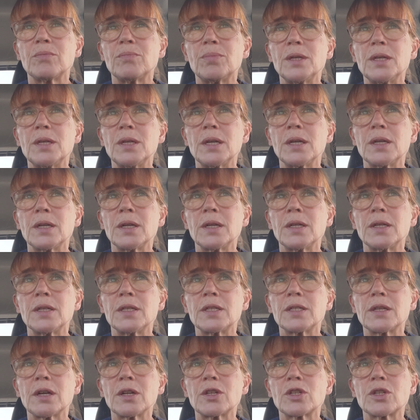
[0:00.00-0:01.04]
be in, and
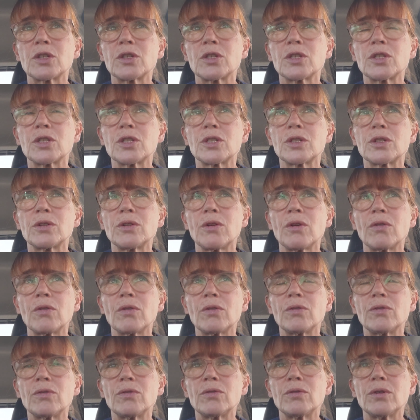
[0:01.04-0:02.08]
it's such a
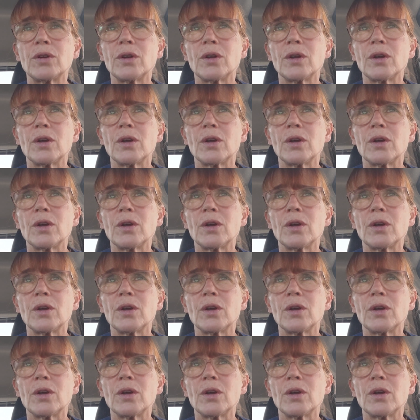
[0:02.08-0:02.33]
slow